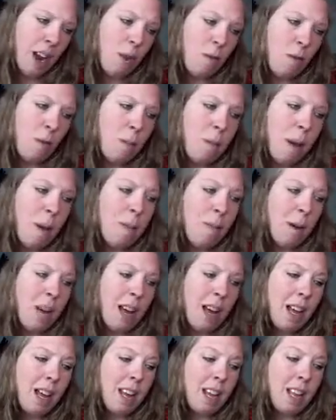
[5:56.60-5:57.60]

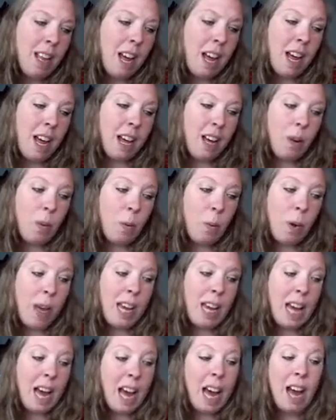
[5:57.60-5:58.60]
Remember that
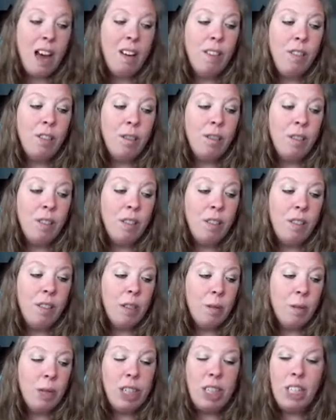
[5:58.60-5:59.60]
we have,
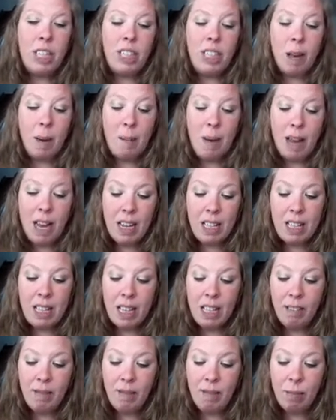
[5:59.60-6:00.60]
which is
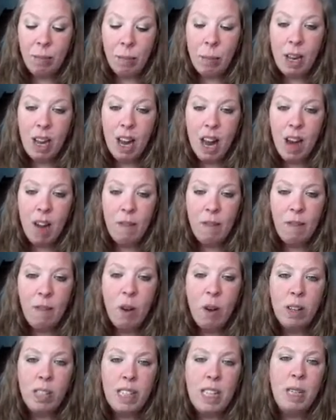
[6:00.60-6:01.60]
amazing, we have
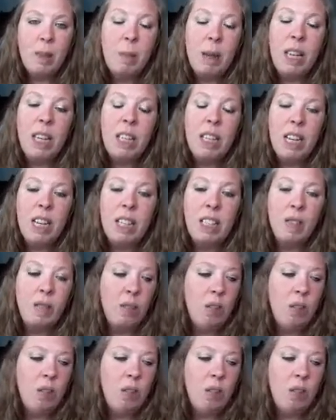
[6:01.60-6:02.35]
40 species of